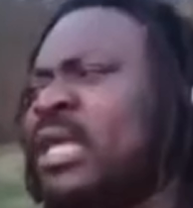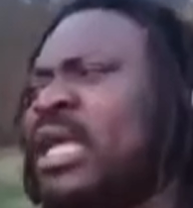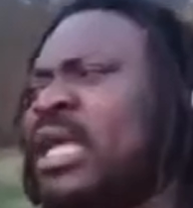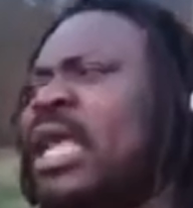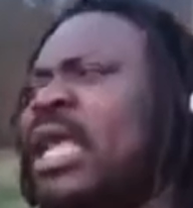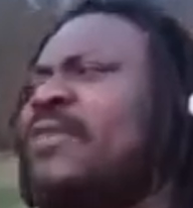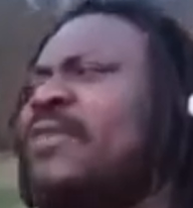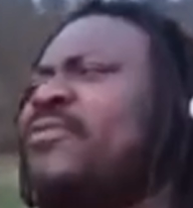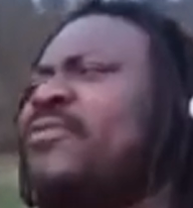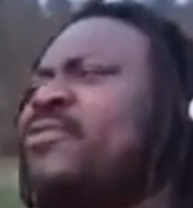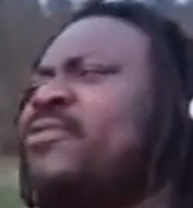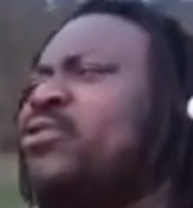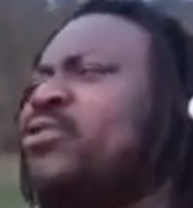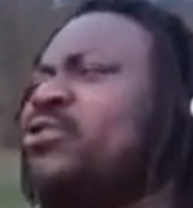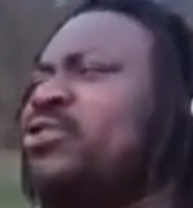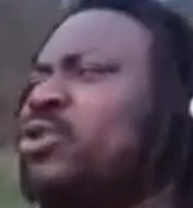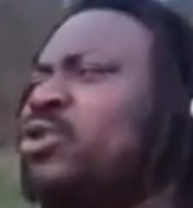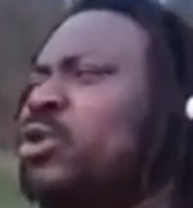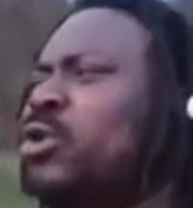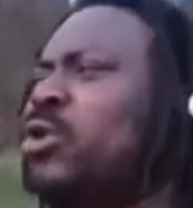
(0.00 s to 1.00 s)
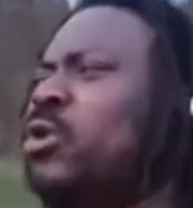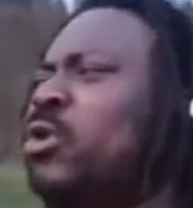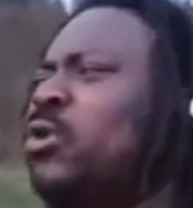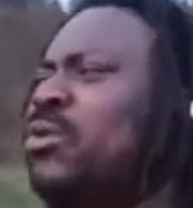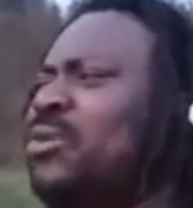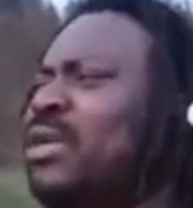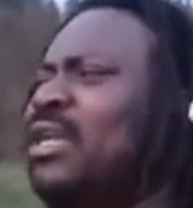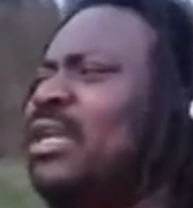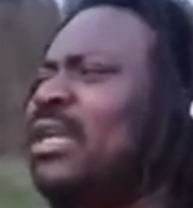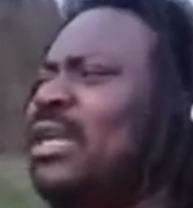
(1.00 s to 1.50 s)
and if you do
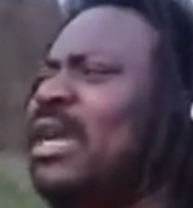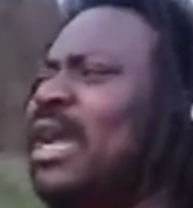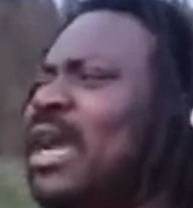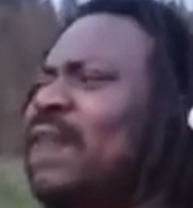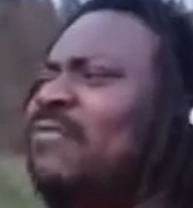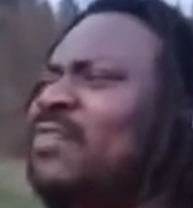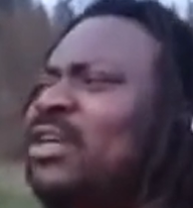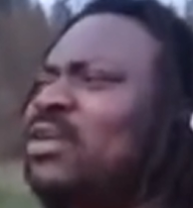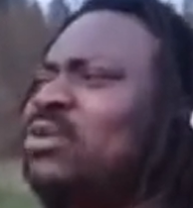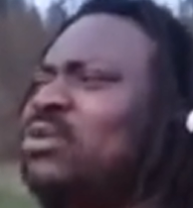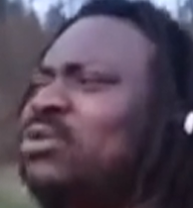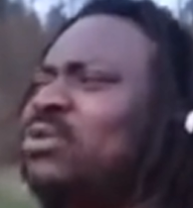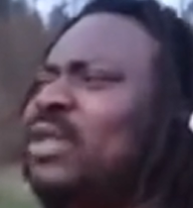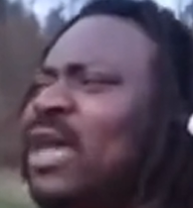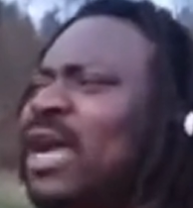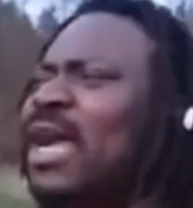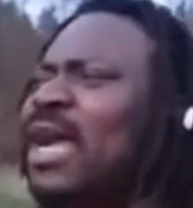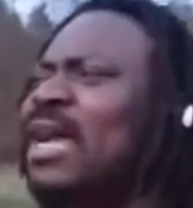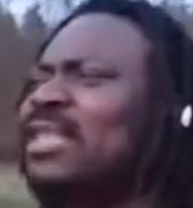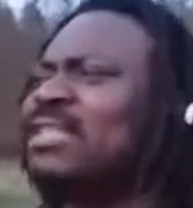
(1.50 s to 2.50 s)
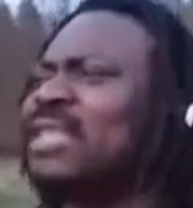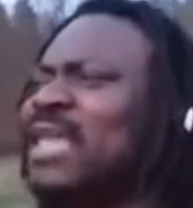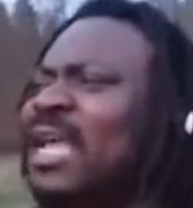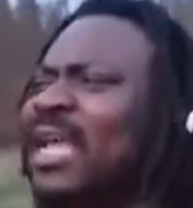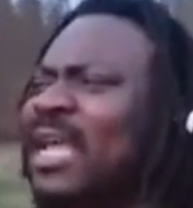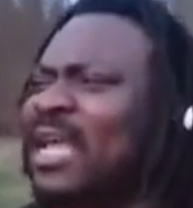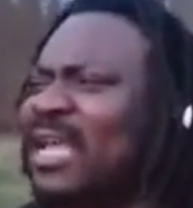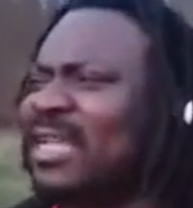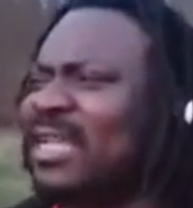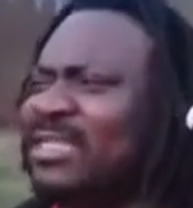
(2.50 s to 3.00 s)
really have a good heart,
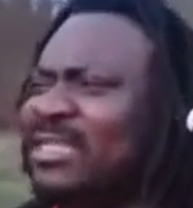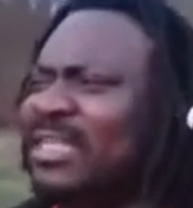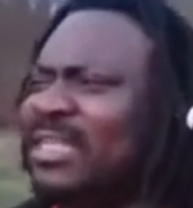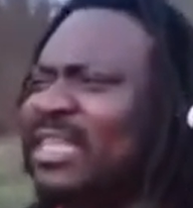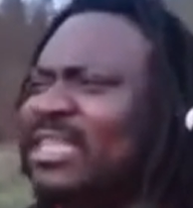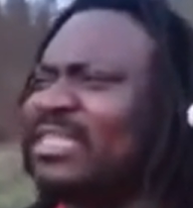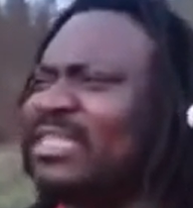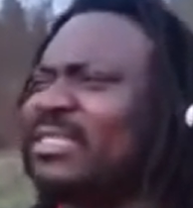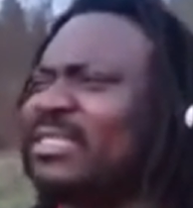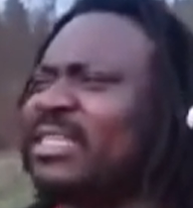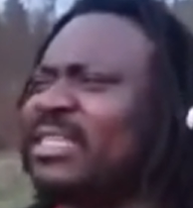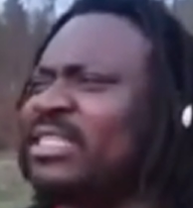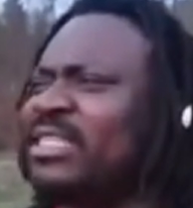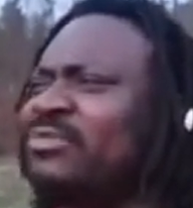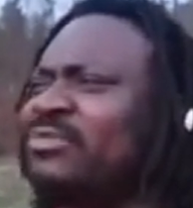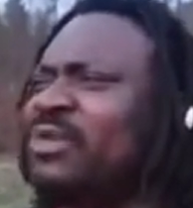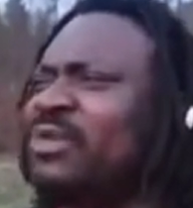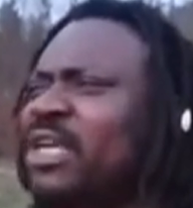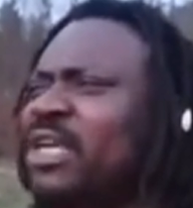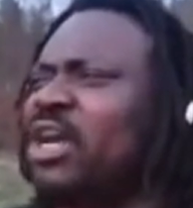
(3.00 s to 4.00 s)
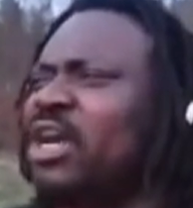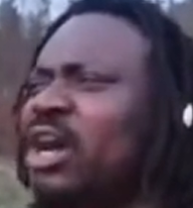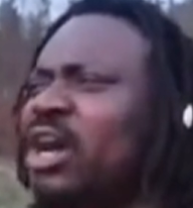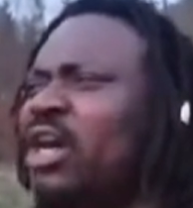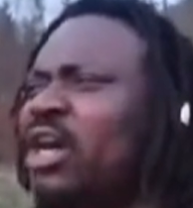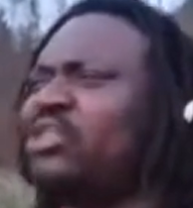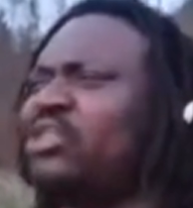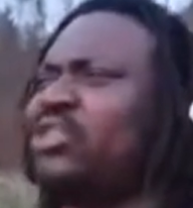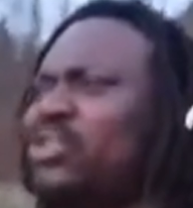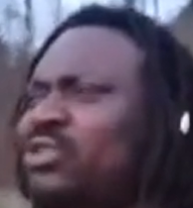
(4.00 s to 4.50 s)
and these things really
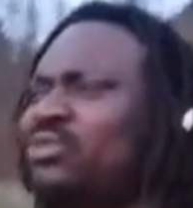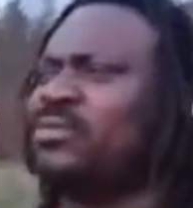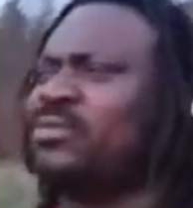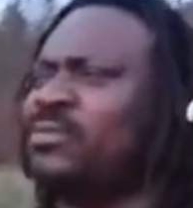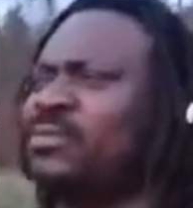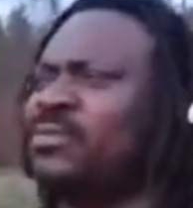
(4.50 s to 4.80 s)
hurt you,